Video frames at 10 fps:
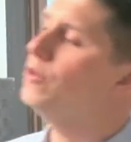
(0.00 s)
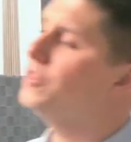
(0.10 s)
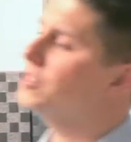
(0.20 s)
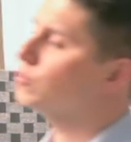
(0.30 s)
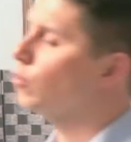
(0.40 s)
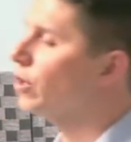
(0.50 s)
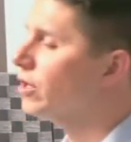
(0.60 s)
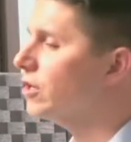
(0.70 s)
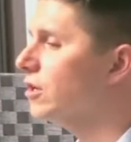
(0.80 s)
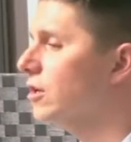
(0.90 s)
would this
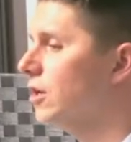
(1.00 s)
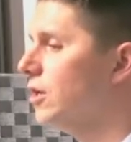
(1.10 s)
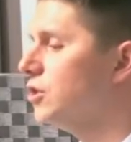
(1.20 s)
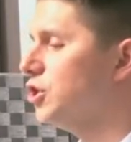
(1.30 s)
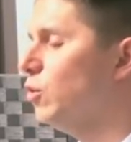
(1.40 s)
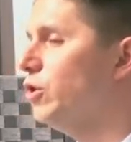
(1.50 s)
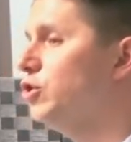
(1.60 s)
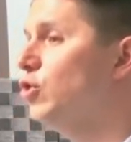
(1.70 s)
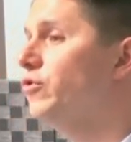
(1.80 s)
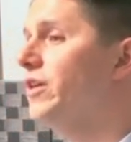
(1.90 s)
work? She would
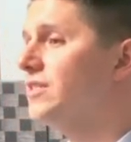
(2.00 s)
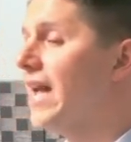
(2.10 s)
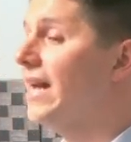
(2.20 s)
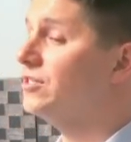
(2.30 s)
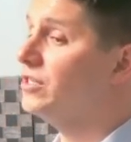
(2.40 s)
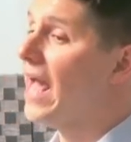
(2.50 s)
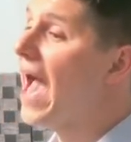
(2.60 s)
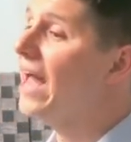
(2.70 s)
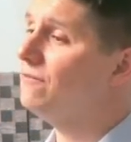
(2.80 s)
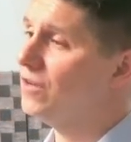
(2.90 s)
do this as an
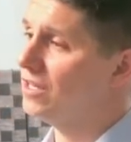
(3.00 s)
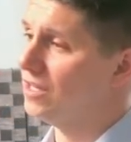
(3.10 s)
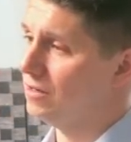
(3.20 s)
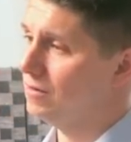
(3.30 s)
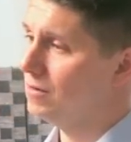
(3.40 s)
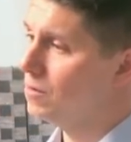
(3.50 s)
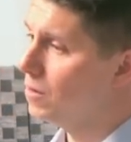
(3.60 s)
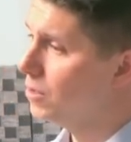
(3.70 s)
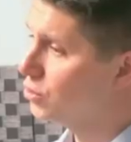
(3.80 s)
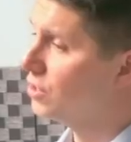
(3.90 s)
advocate.
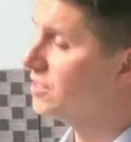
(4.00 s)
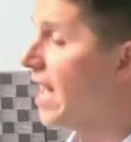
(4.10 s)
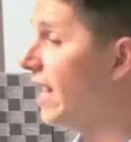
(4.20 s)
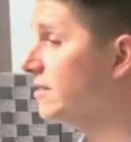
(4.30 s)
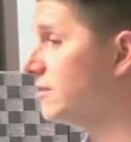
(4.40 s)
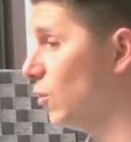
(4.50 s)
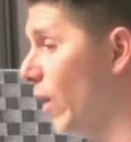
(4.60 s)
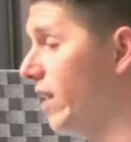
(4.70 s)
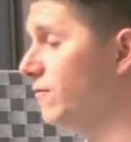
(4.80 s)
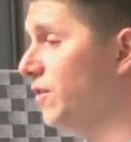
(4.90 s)
Just as the
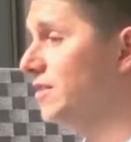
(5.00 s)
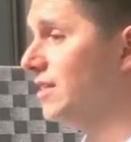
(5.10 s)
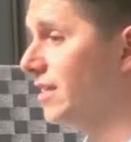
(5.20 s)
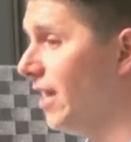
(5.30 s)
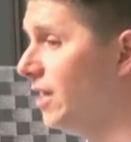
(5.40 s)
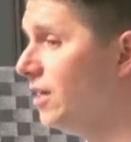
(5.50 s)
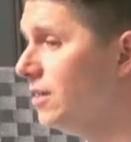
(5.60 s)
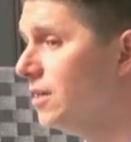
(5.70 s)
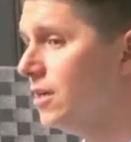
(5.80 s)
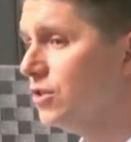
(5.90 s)
wedding feast at
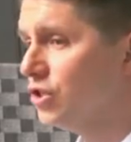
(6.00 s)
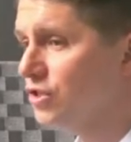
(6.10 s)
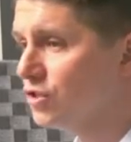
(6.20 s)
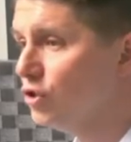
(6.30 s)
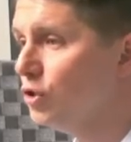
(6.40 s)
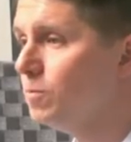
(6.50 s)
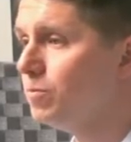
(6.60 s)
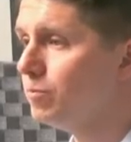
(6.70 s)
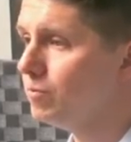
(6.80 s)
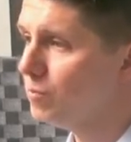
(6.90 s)
Cana, she stood
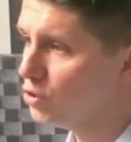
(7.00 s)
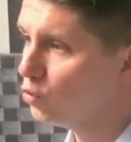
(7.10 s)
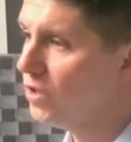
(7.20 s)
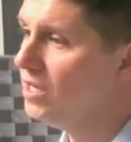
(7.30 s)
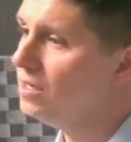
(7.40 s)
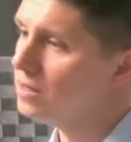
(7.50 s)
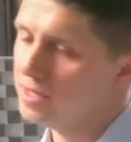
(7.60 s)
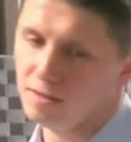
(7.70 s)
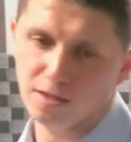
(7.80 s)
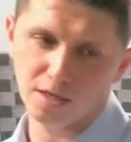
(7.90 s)
between
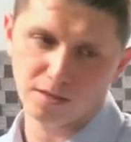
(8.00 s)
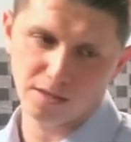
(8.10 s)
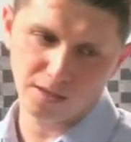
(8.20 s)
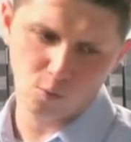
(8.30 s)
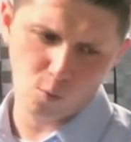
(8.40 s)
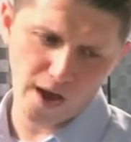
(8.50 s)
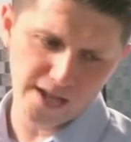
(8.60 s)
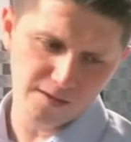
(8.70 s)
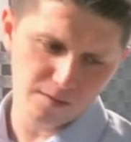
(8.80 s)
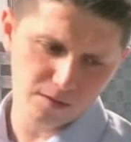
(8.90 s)
the, the, the
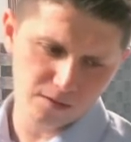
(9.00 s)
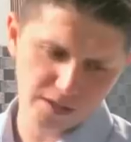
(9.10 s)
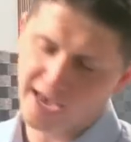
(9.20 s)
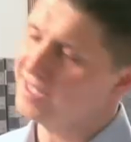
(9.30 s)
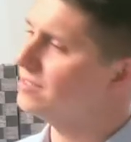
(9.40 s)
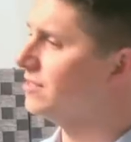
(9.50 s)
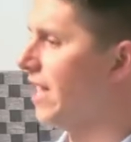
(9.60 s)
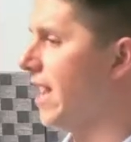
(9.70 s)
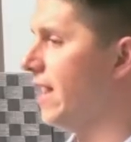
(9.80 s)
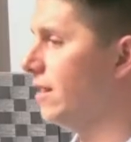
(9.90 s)
wedding guests
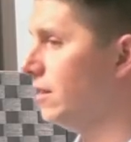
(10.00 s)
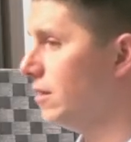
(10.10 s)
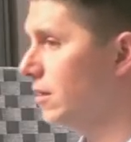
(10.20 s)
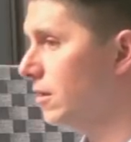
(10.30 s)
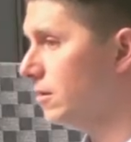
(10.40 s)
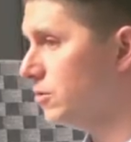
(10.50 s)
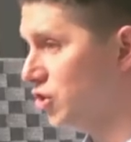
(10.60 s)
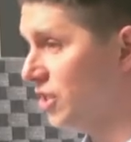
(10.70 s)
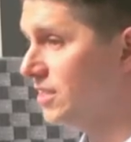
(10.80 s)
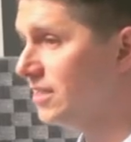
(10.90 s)
and
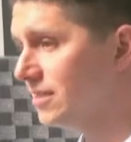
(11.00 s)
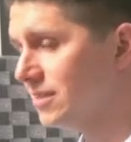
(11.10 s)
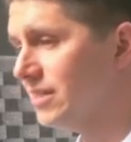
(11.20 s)
Jesus and